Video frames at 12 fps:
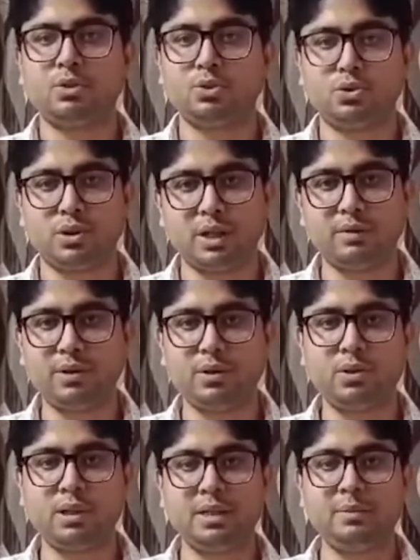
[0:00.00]
to save
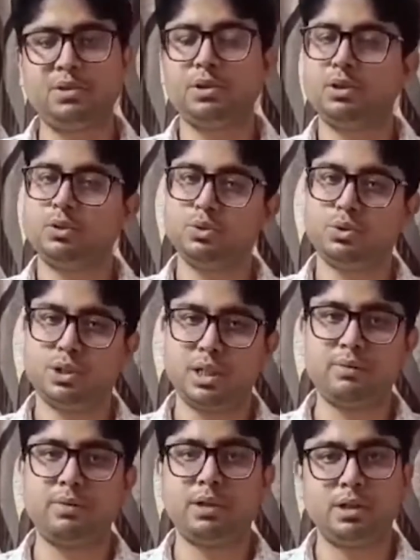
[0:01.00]
your limbs, to
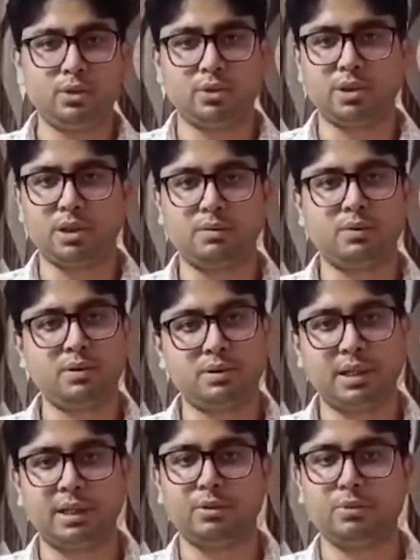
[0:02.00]
save yourself.
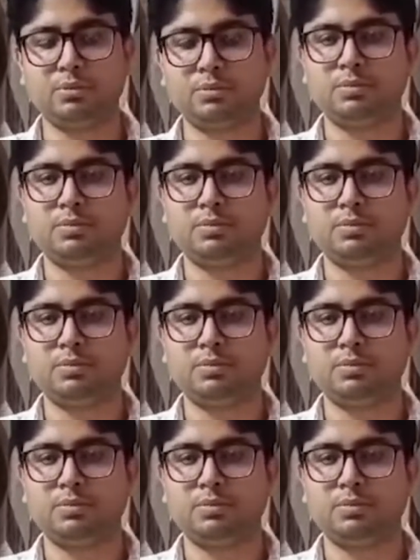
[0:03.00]
Thank you.